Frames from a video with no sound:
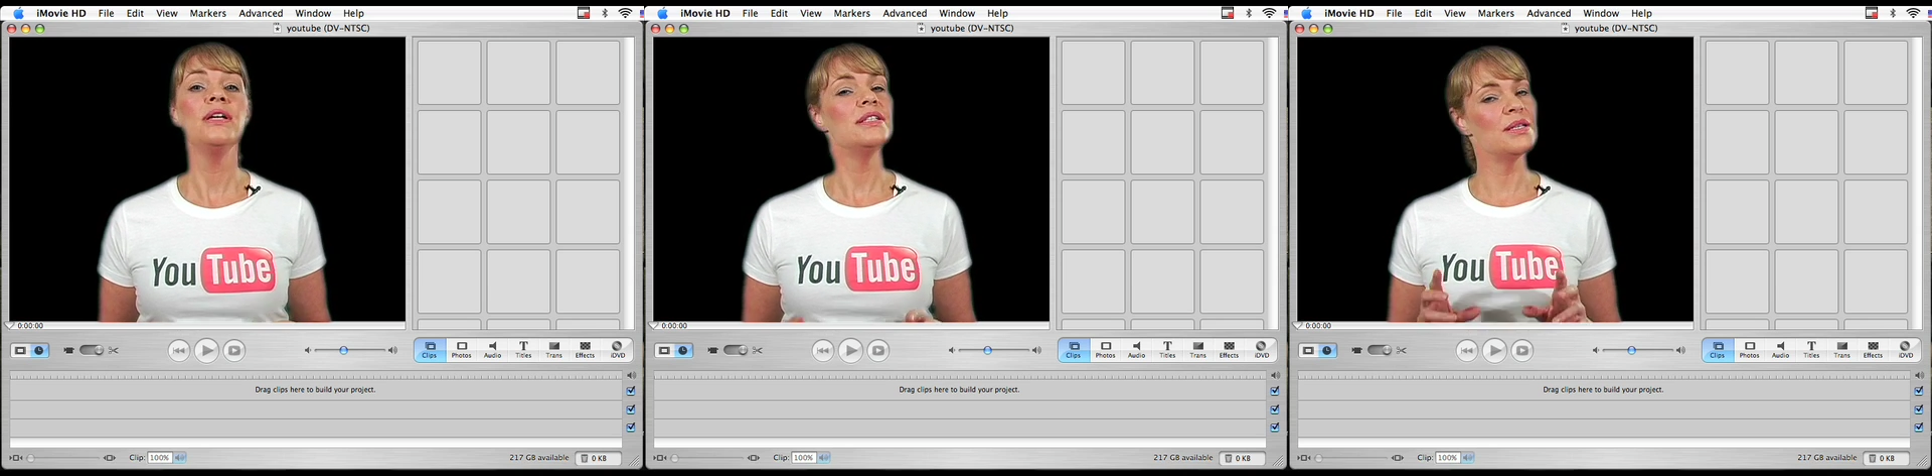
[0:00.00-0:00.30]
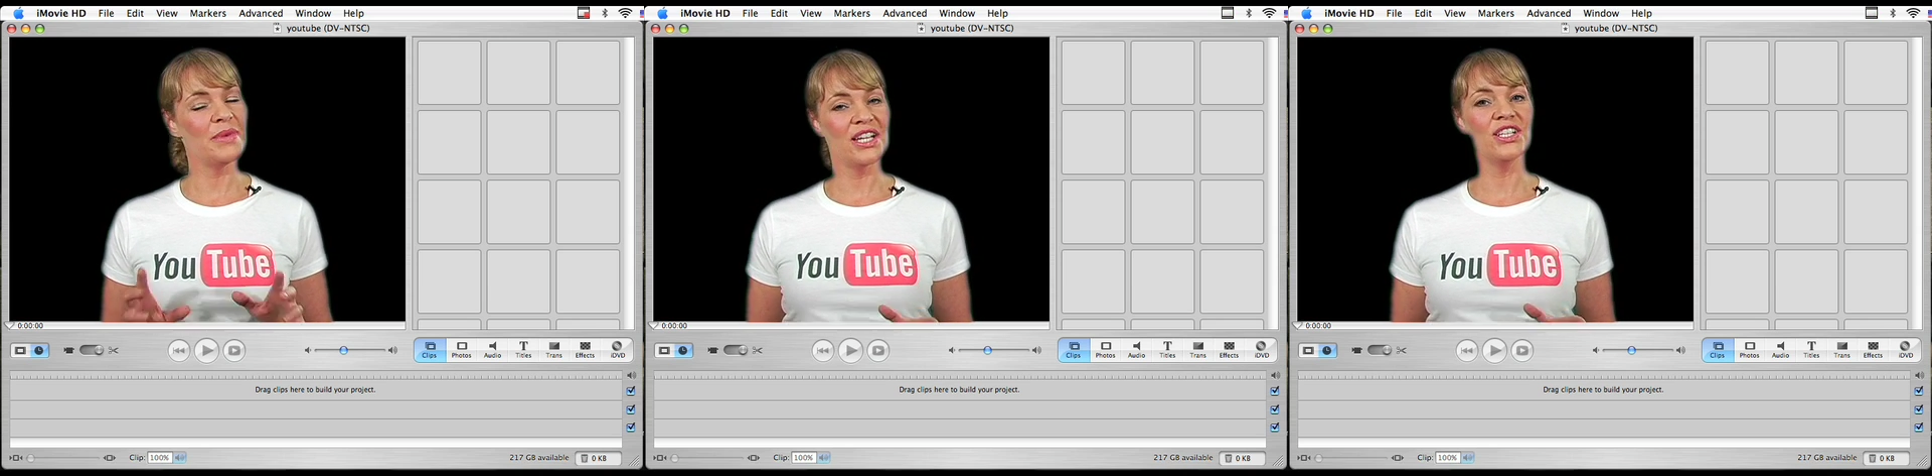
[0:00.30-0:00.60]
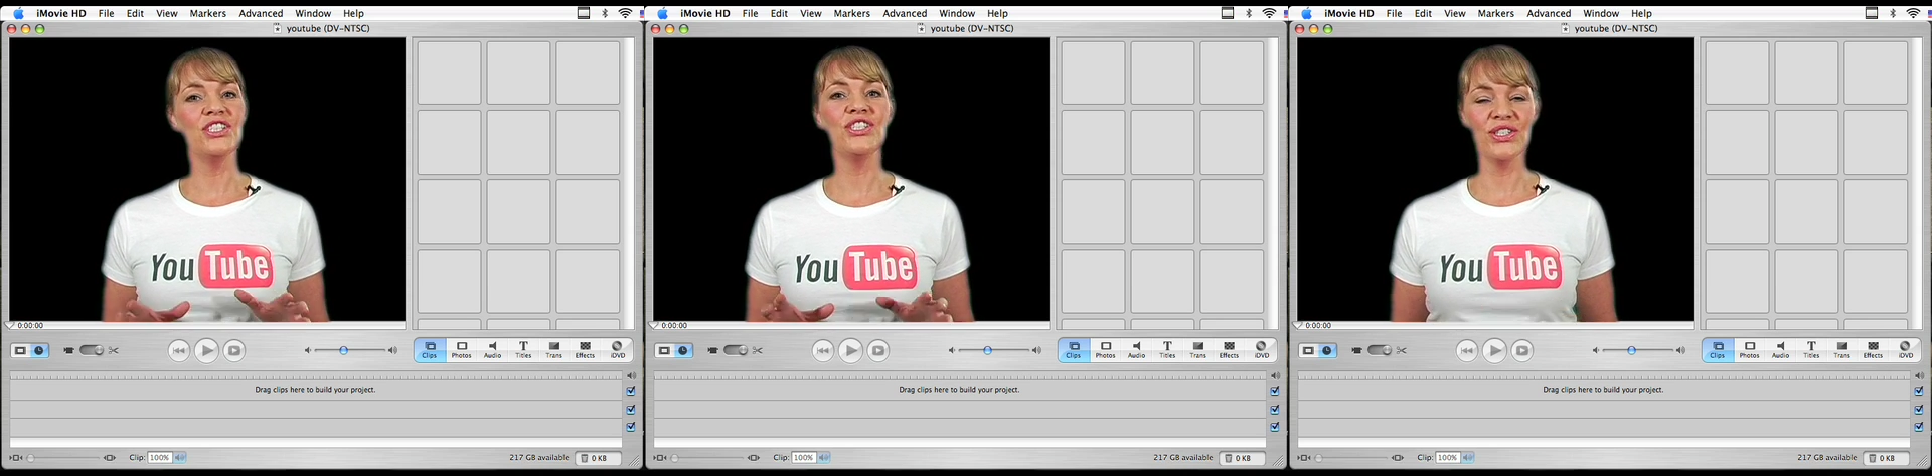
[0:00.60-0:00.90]
to make
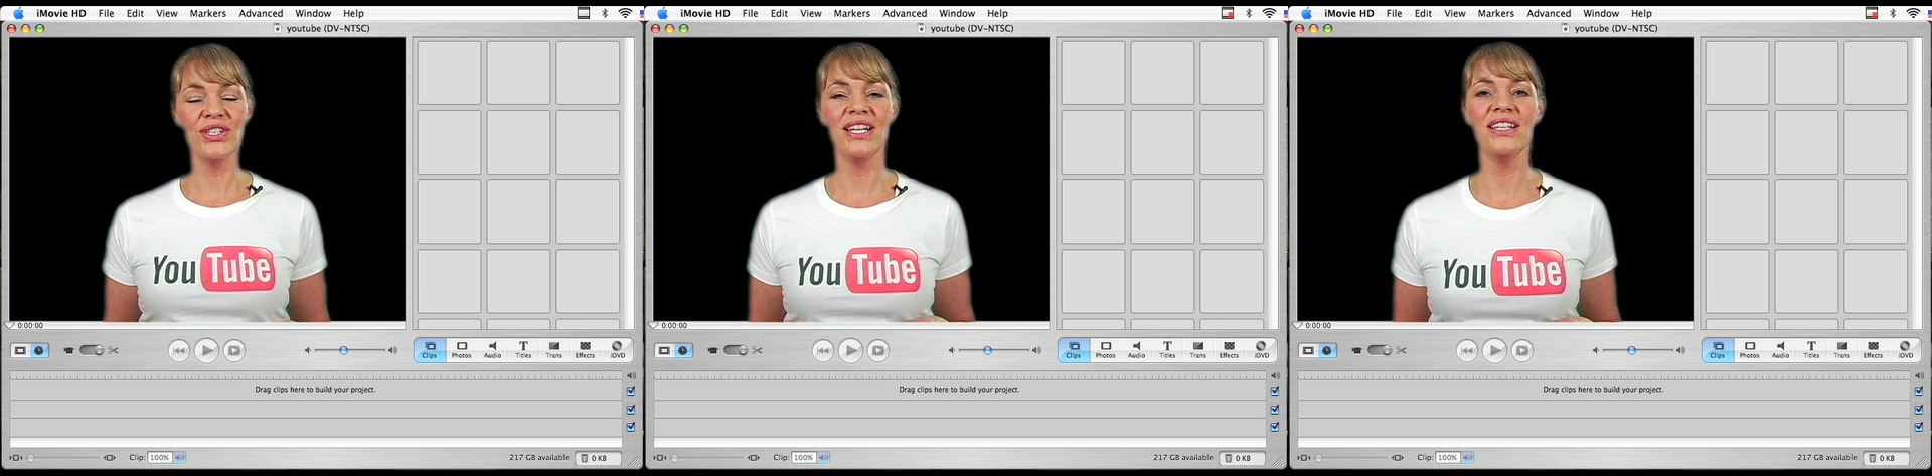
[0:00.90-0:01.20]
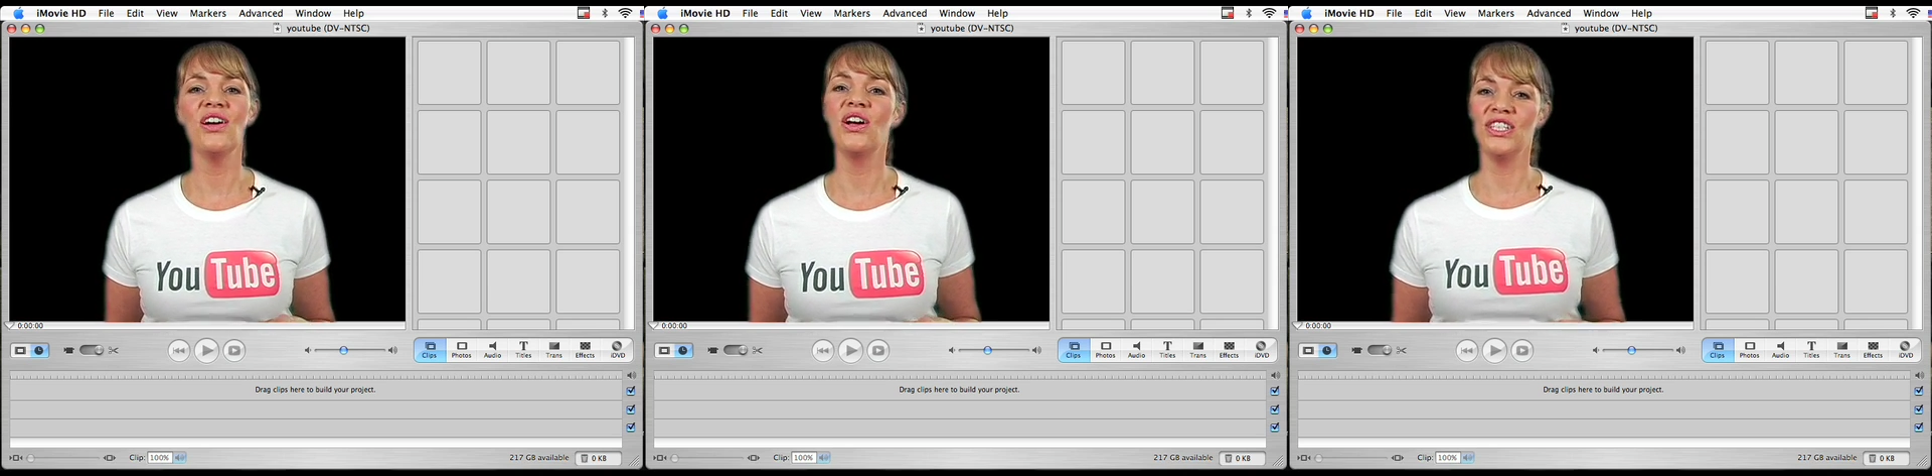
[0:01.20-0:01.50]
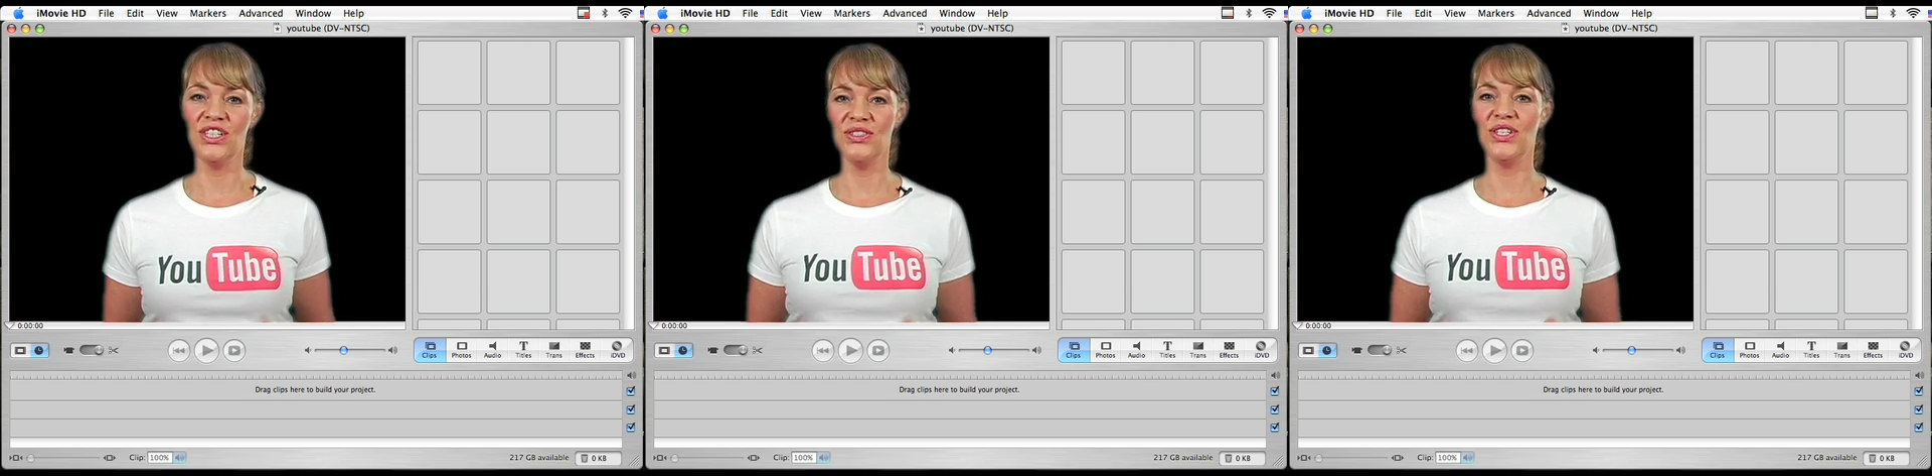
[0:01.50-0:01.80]
it a sure hit
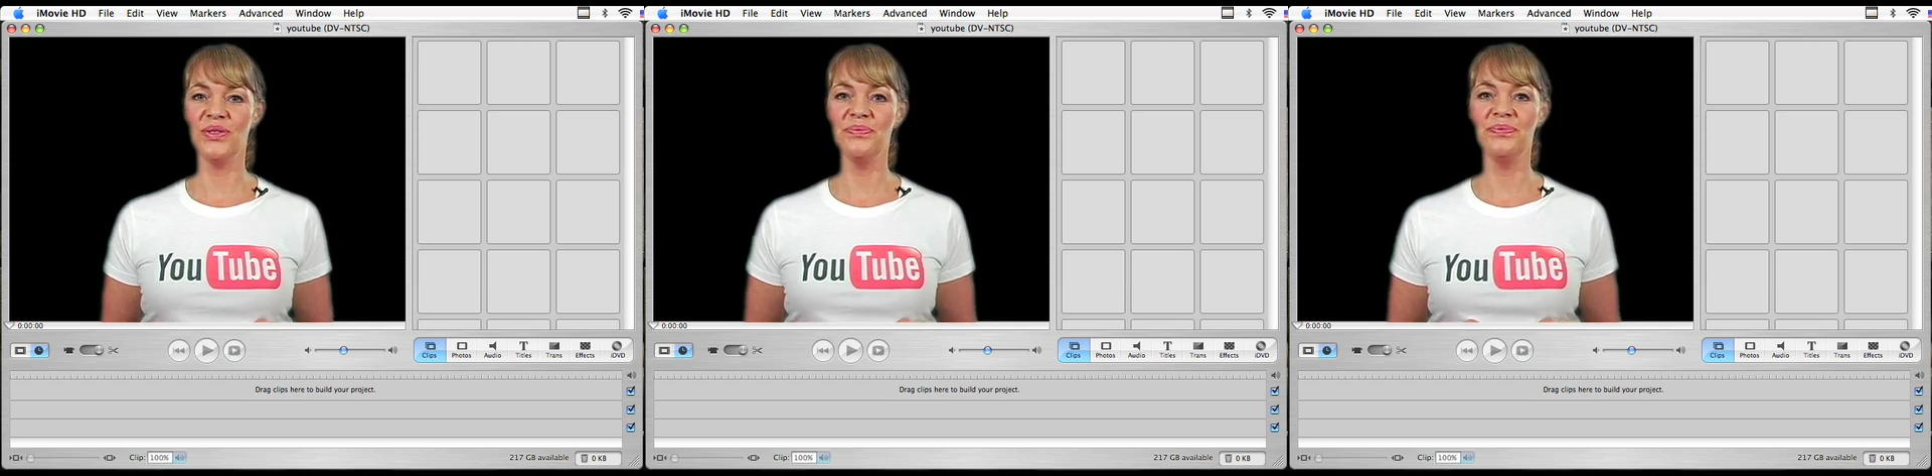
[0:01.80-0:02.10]
on YouTube.